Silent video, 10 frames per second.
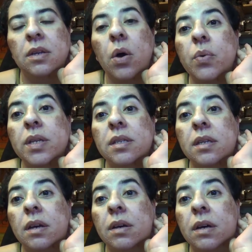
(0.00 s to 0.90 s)
oh it's
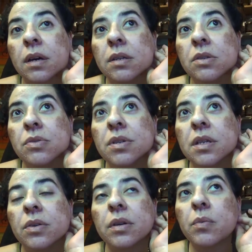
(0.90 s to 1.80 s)
a
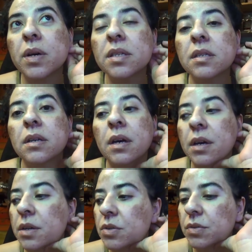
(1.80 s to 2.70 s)
hundred or it was a
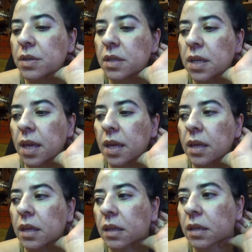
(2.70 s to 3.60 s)
hundred
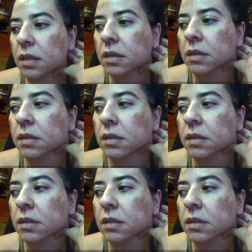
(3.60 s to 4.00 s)
and